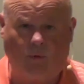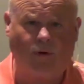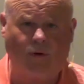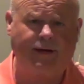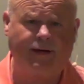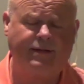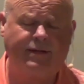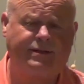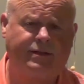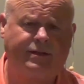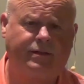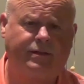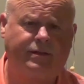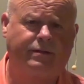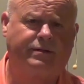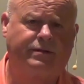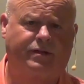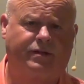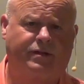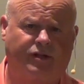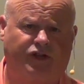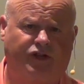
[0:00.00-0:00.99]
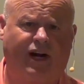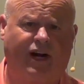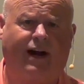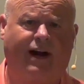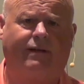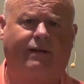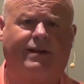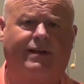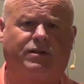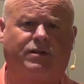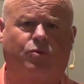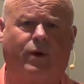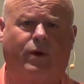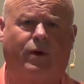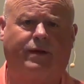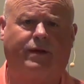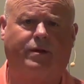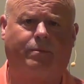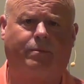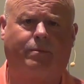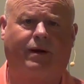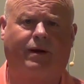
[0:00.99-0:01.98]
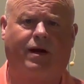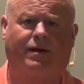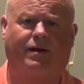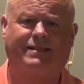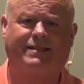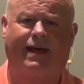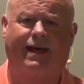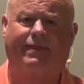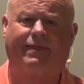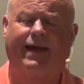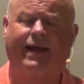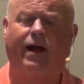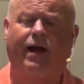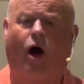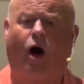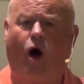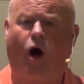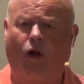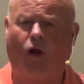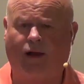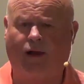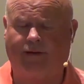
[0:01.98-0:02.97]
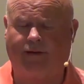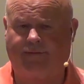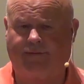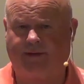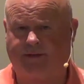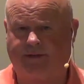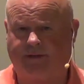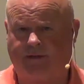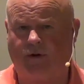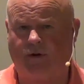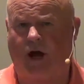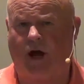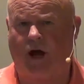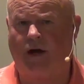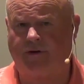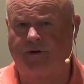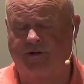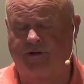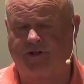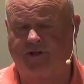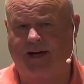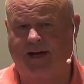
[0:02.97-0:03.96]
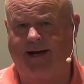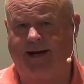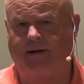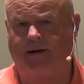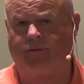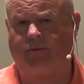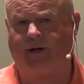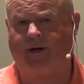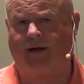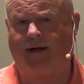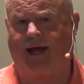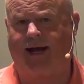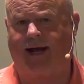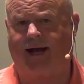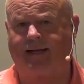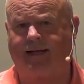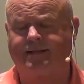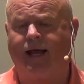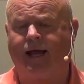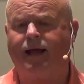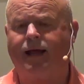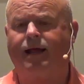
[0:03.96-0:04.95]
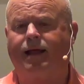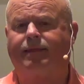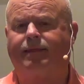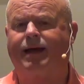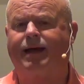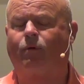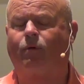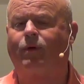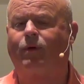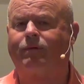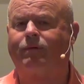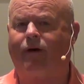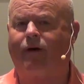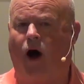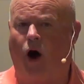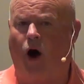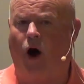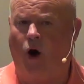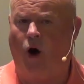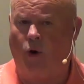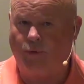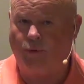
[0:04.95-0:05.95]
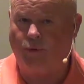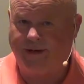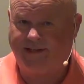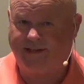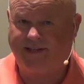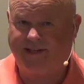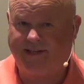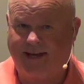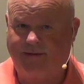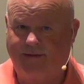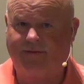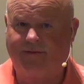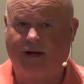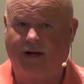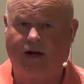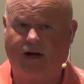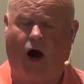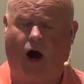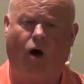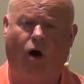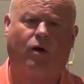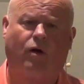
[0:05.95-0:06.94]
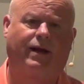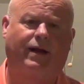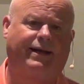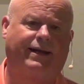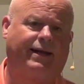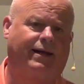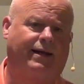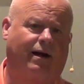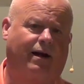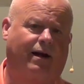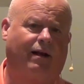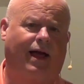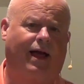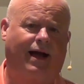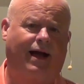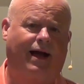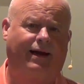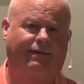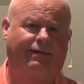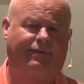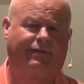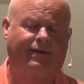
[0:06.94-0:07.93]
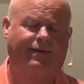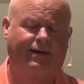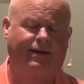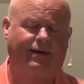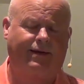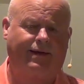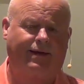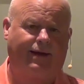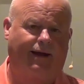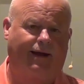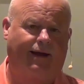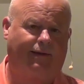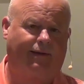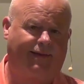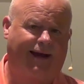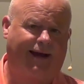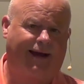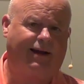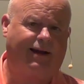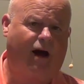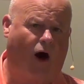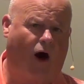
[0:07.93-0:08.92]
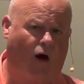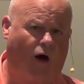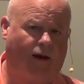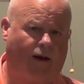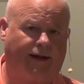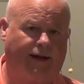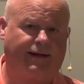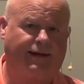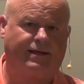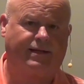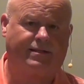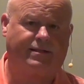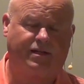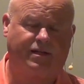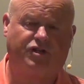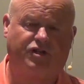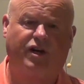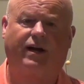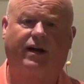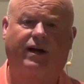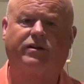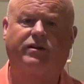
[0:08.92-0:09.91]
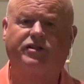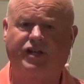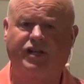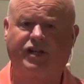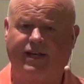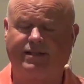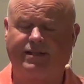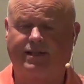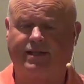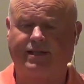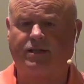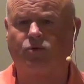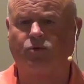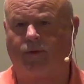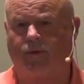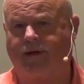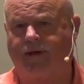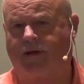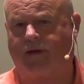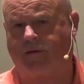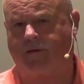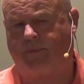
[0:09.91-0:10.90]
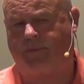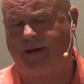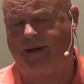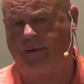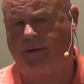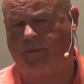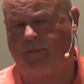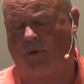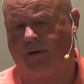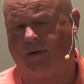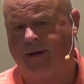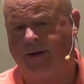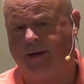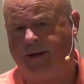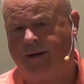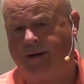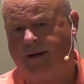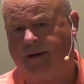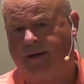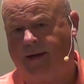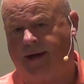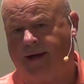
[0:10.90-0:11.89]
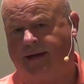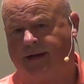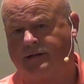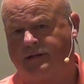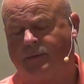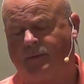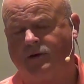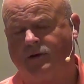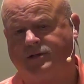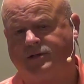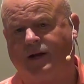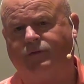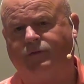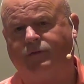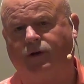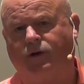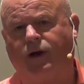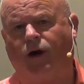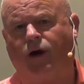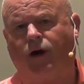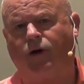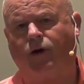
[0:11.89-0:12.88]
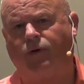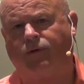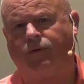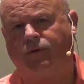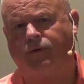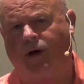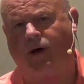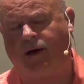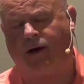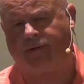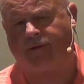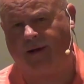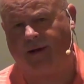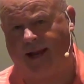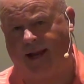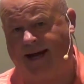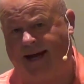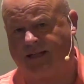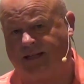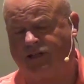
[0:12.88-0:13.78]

wanted to share this with you because I think all of us understand and realize that we've all received a calling in our life. And that calling is to share Jesus with other people. As most of you know, the